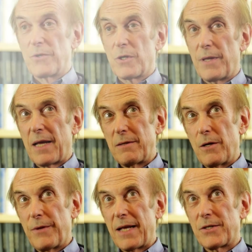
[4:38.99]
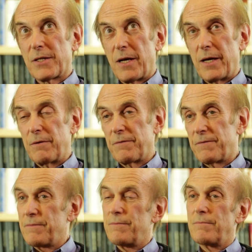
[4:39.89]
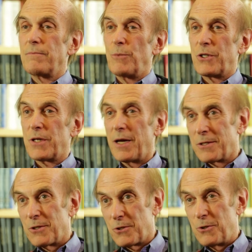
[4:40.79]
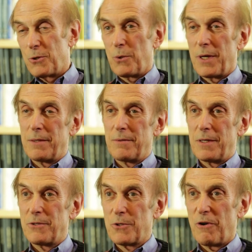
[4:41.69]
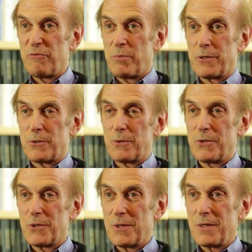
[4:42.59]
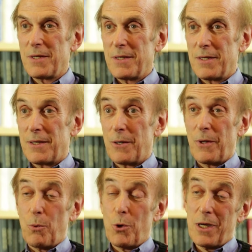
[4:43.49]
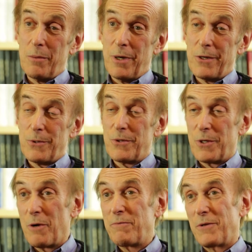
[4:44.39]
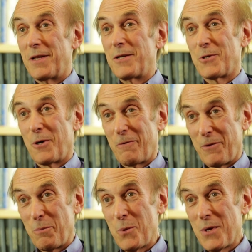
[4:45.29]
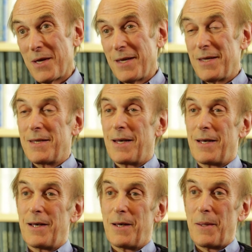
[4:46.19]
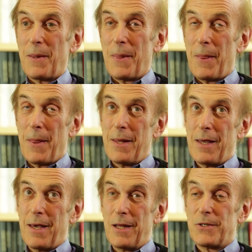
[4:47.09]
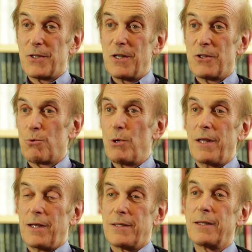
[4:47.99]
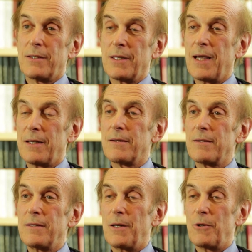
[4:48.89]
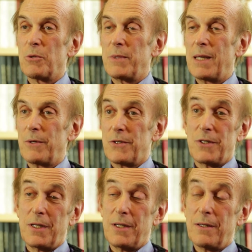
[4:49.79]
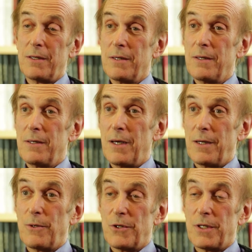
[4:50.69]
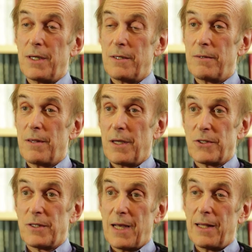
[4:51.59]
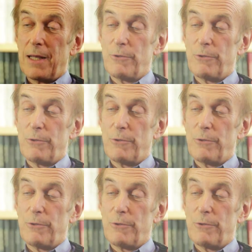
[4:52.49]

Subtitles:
So that, you know, that's kind of what scientists do. They solve puzzles, or they work on puzzles, and hopefully they solve them. And it's thrilling to get, you know, to be able to see and understand things at that